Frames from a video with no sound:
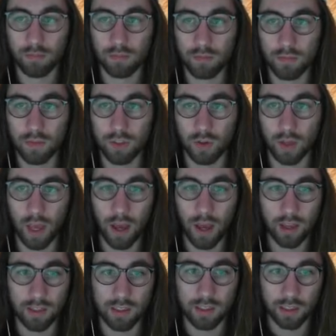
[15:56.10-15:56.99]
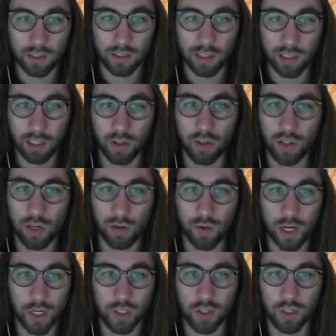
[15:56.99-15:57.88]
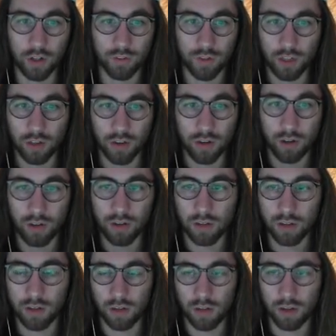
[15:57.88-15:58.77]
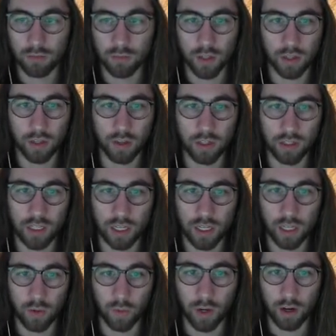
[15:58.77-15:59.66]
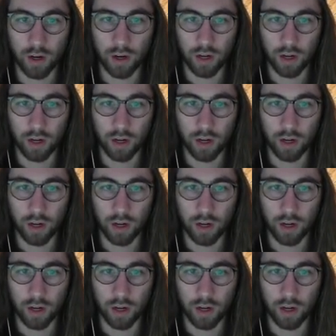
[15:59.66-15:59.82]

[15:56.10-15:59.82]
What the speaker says: So yeah, it's a legally registered vehicle, so they couldn't take it away or